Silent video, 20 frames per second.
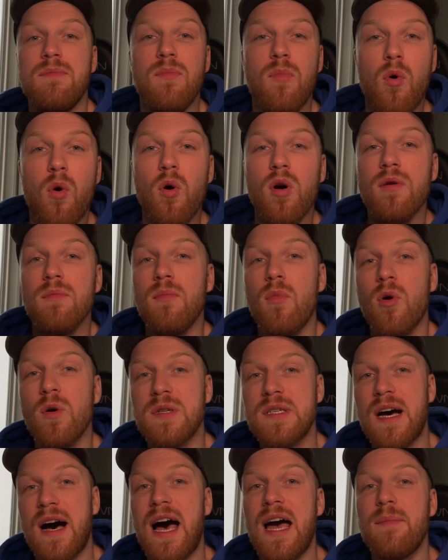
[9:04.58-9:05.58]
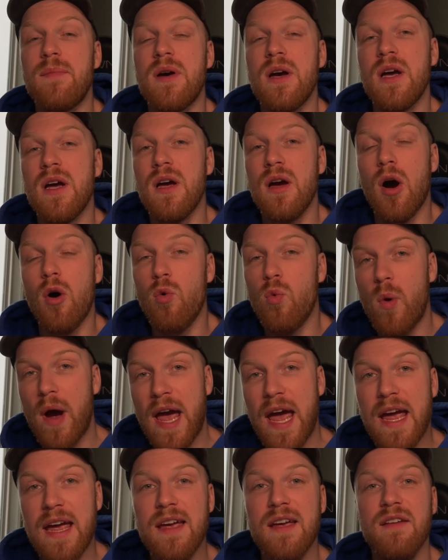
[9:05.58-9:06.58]
more and more time
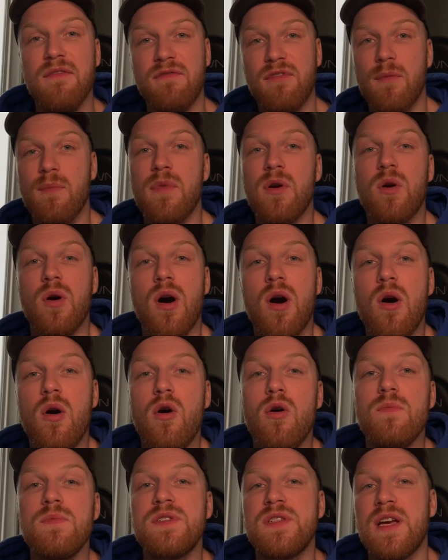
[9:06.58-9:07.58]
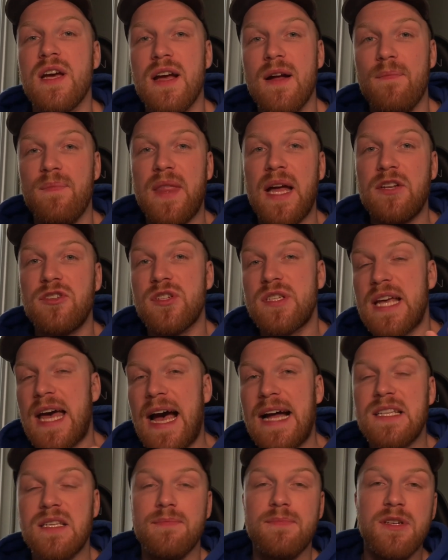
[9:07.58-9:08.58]
away from their homes, that just
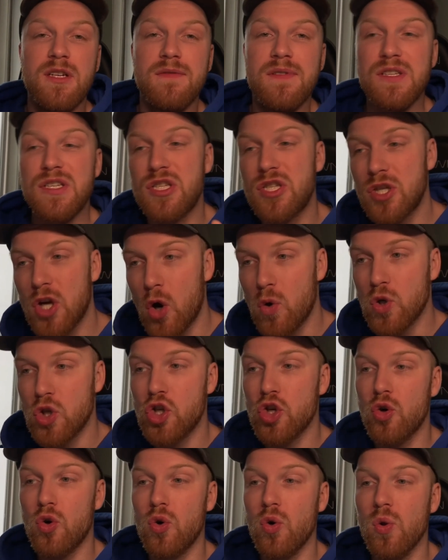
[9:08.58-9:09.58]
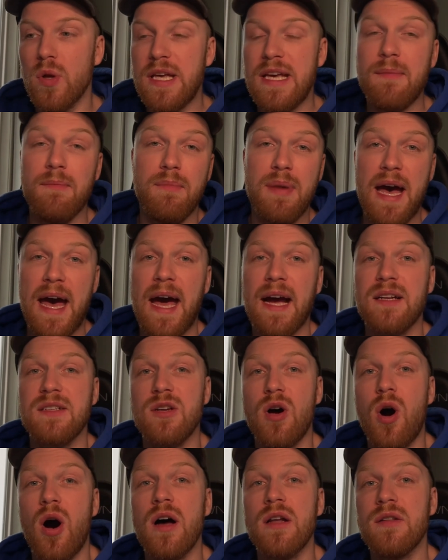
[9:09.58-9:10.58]
adds a bit of a social impact
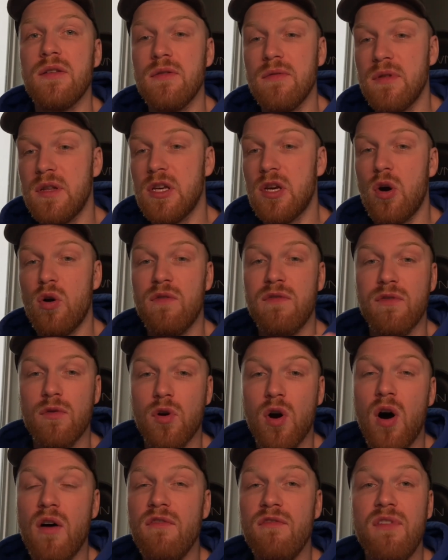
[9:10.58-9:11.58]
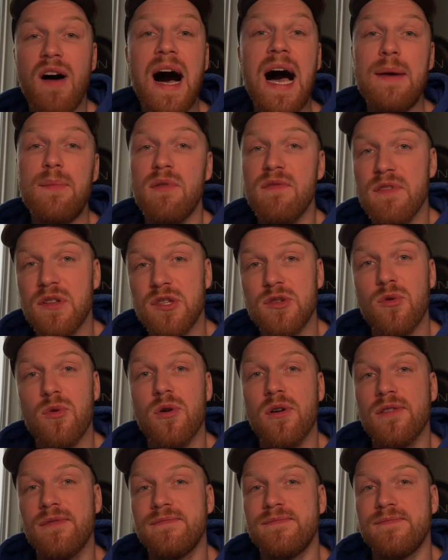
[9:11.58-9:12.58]
on the overall vibe of the tour.